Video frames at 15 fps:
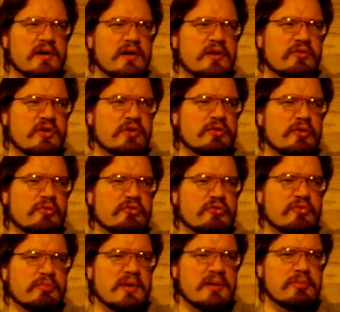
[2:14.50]
technologies
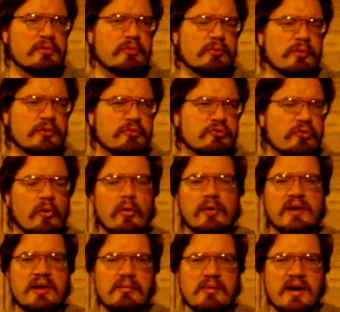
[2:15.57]
that people were
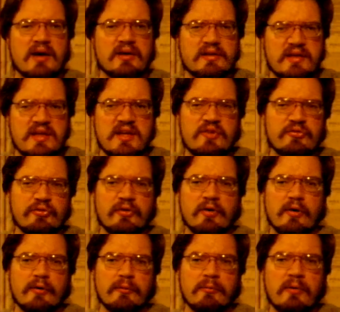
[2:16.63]
talking about years ago